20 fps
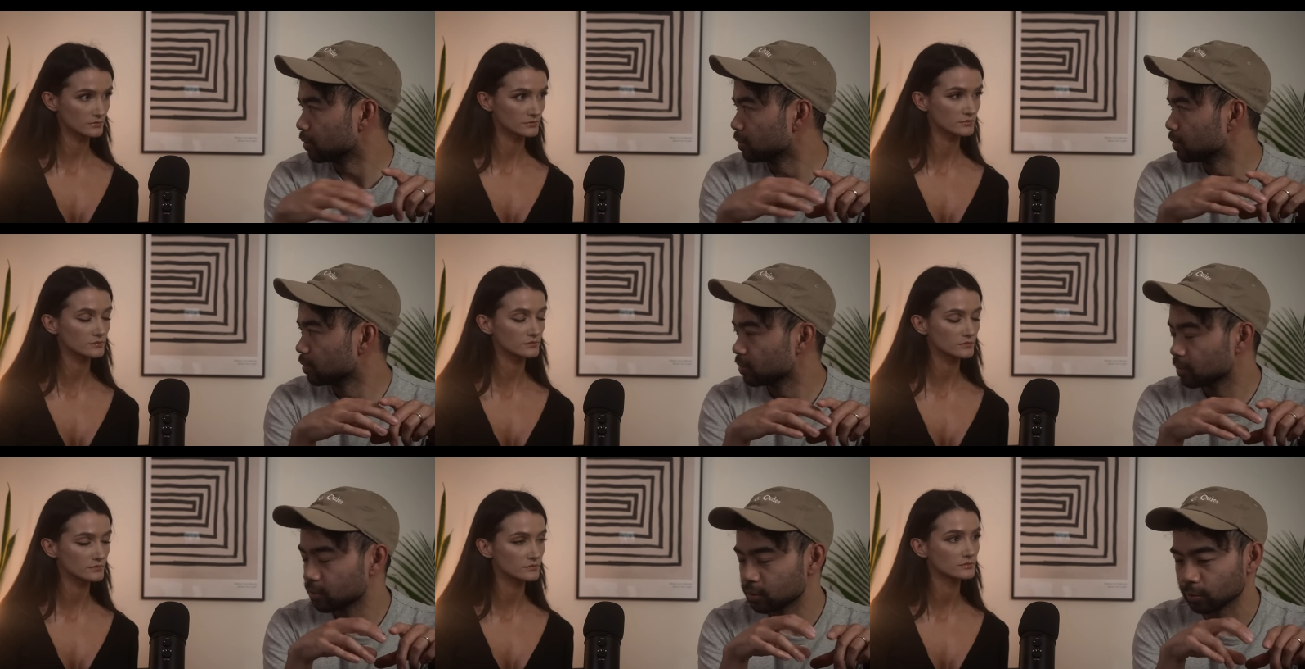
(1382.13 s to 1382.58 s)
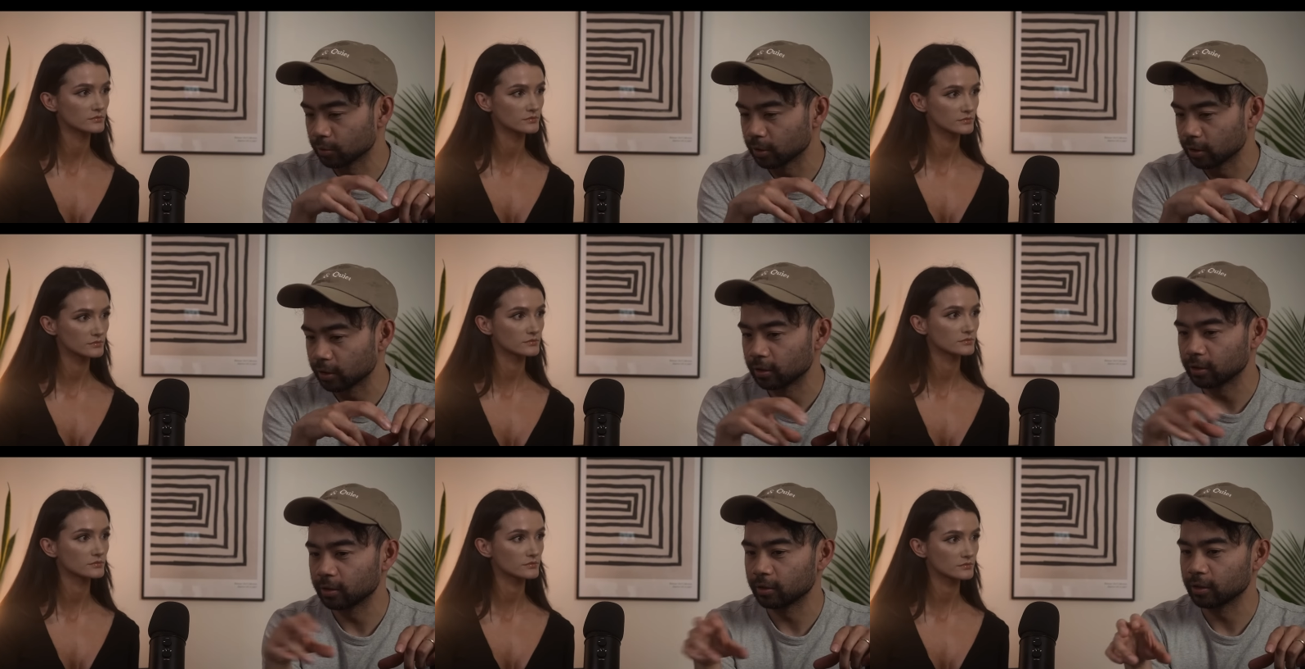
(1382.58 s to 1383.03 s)
Speaker 1: Mm-hmm. So
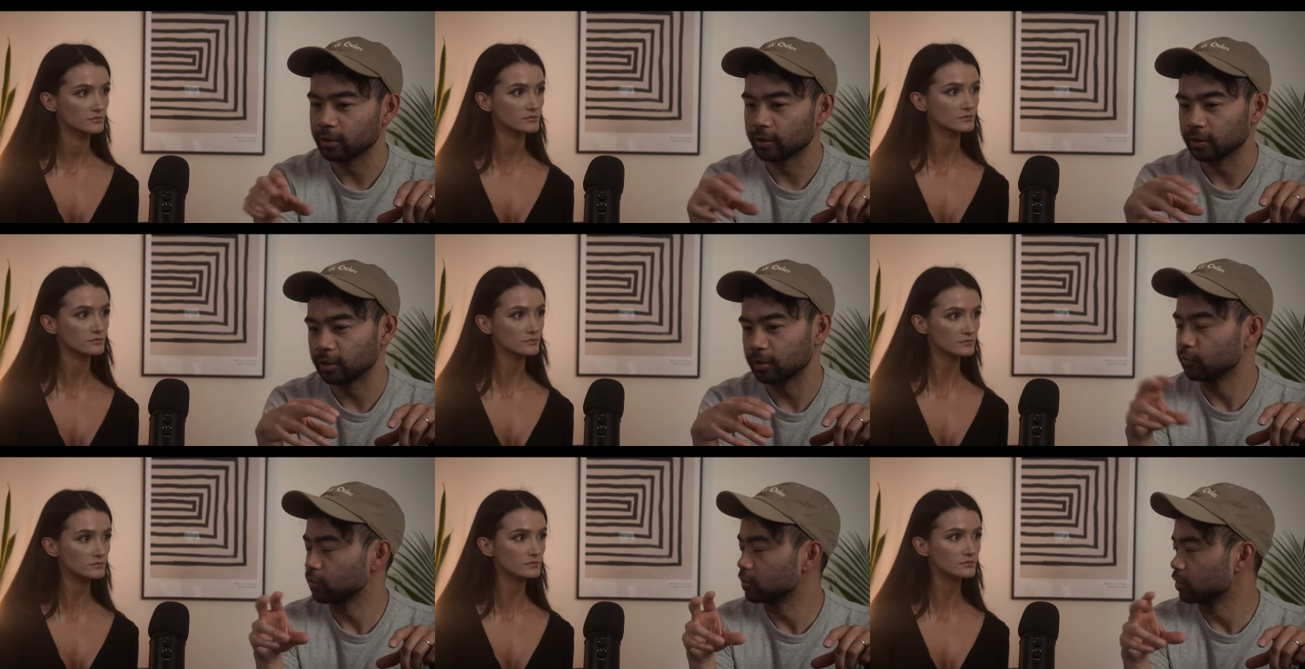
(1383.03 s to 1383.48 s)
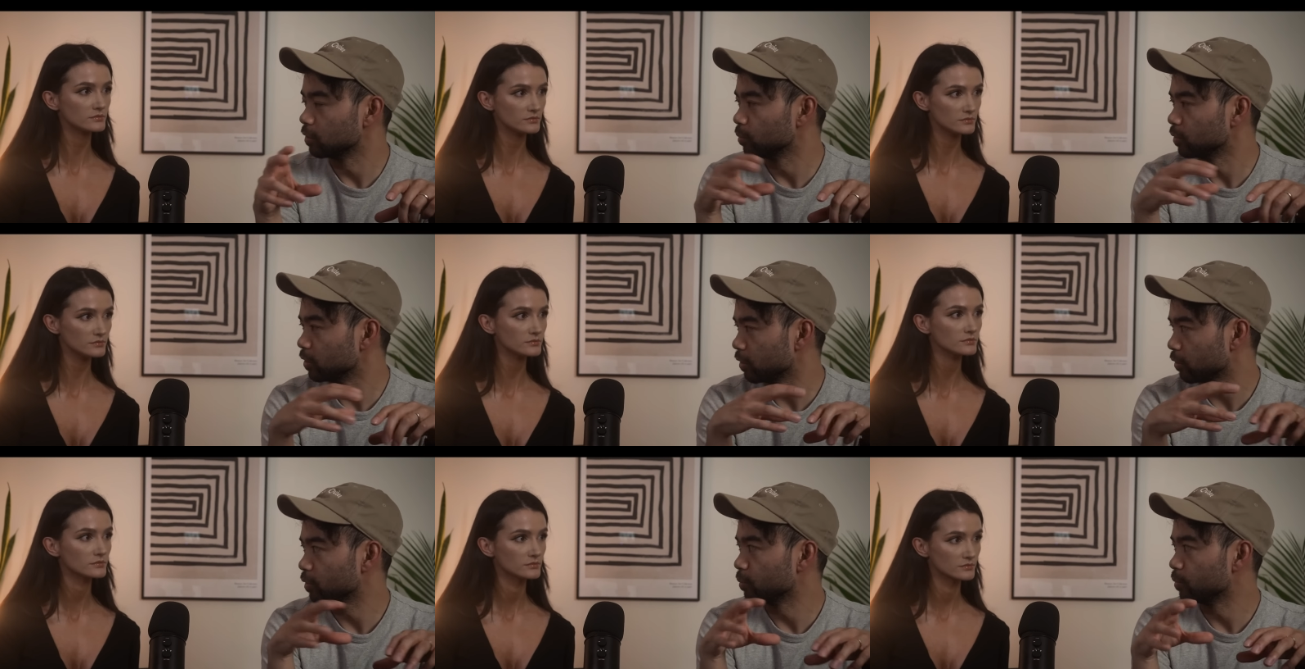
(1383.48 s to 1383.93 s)
they kind of gave it to
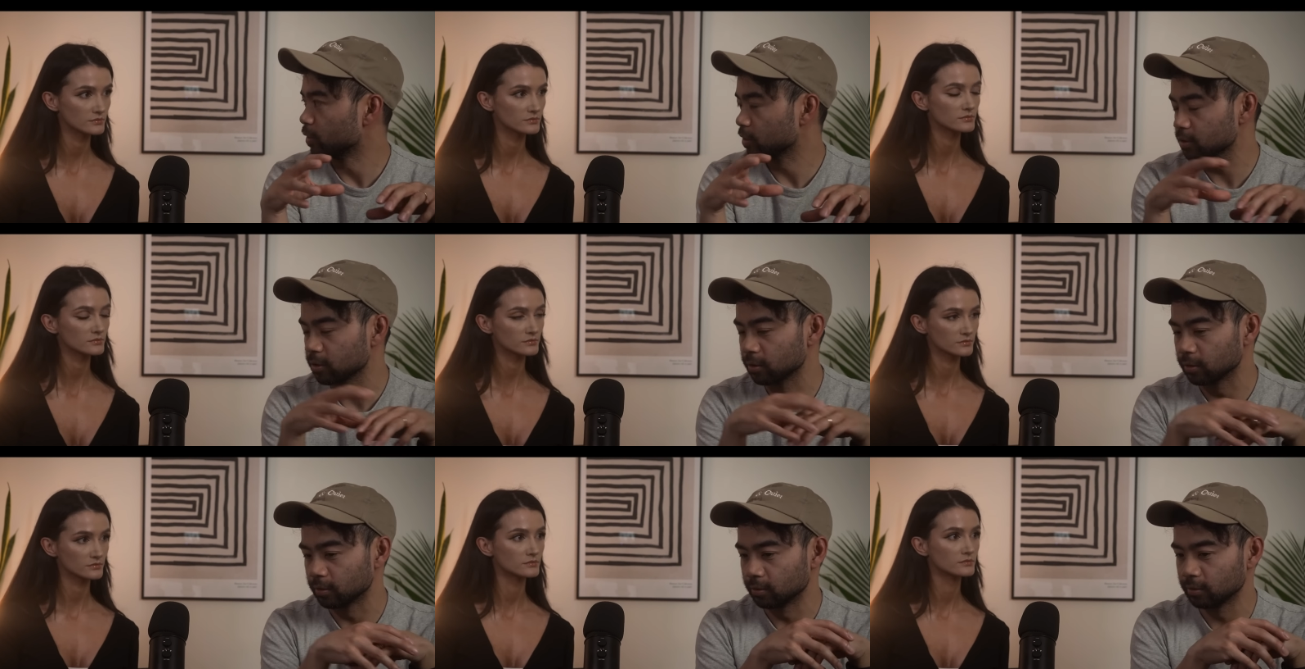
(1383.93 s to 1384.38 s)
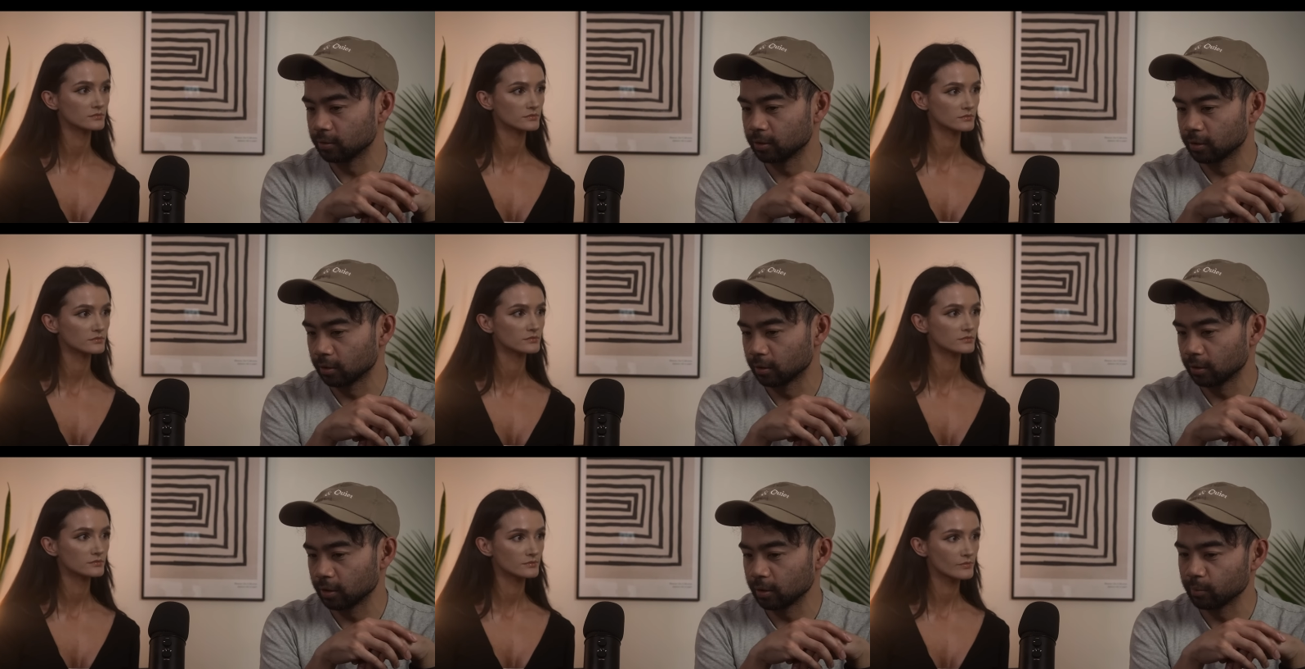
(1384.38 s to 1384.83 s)
him and they remixed it
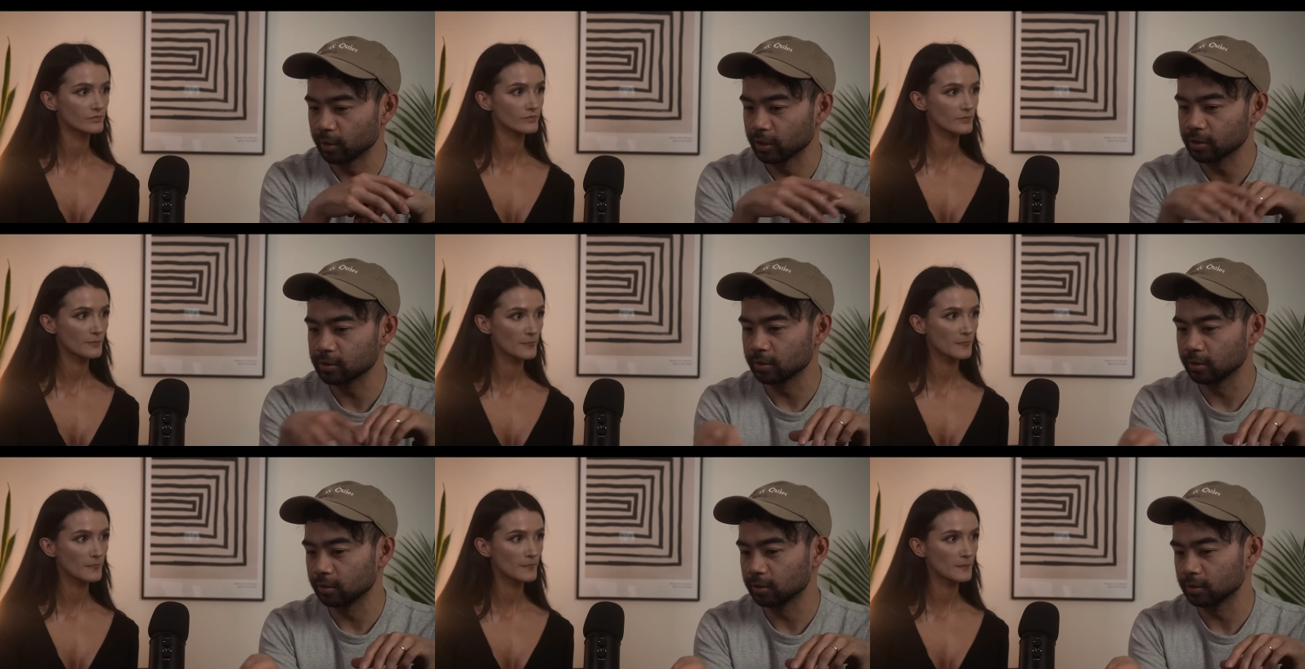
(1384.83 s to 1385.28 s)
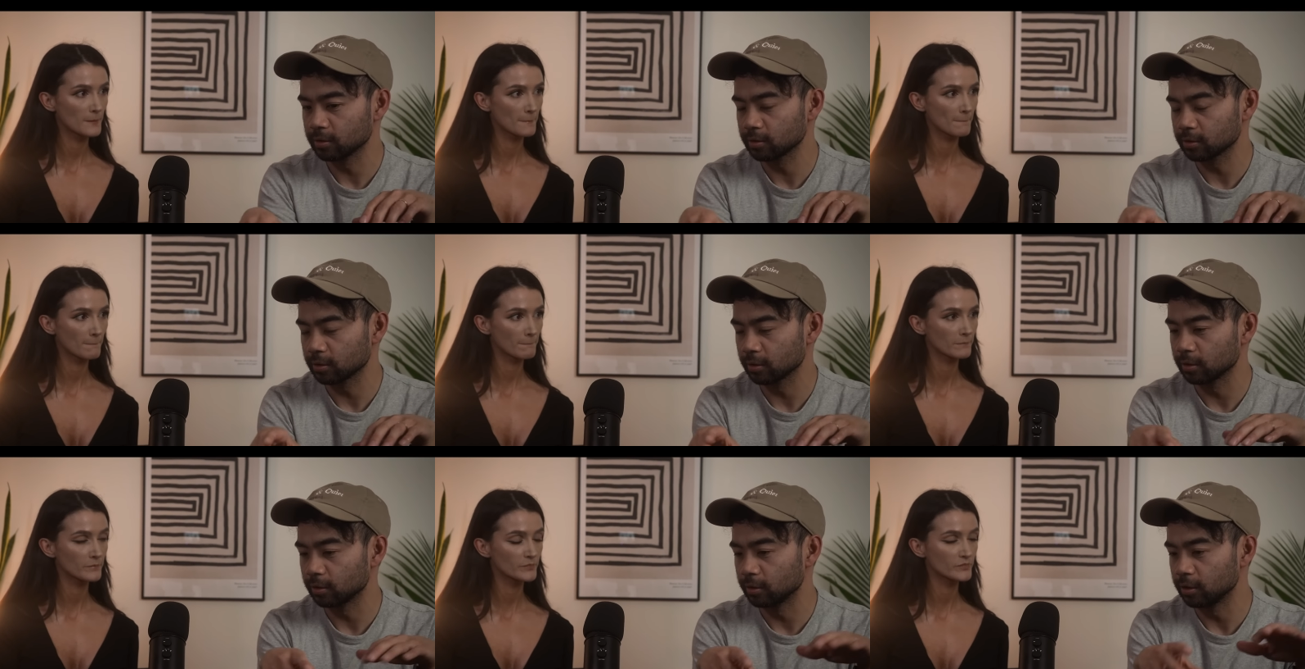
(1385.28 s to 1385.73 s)
and they mixed in
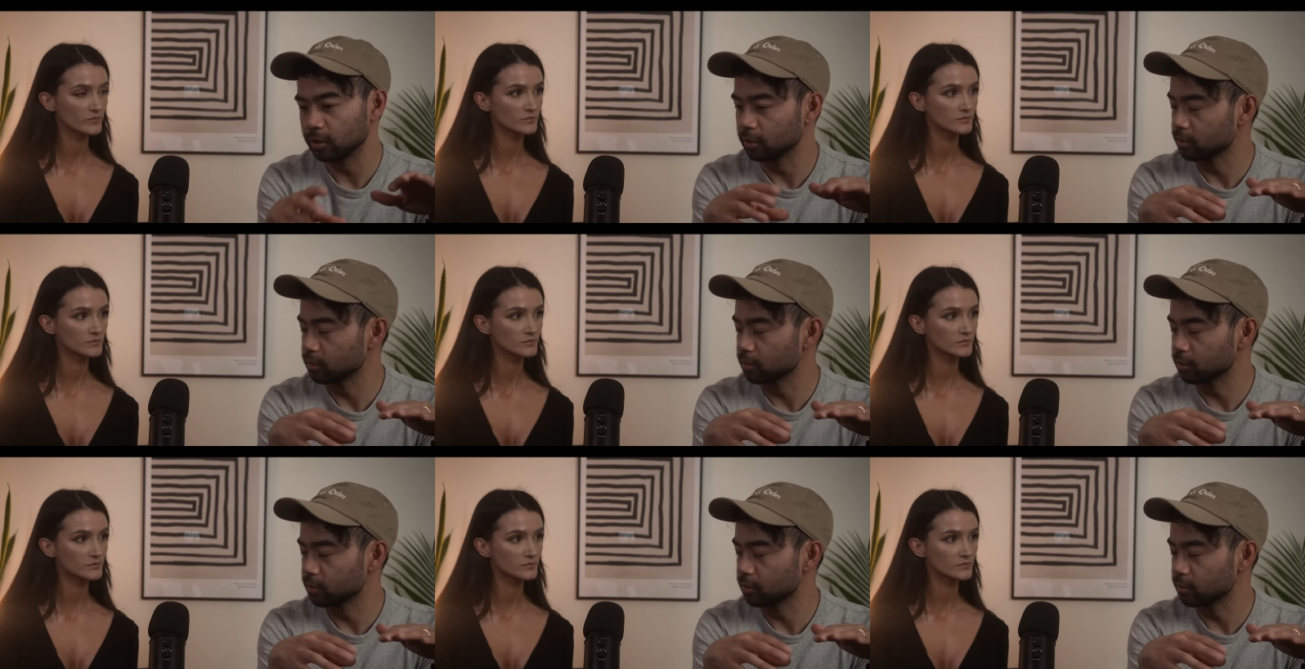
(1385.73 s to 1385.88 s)
this uh,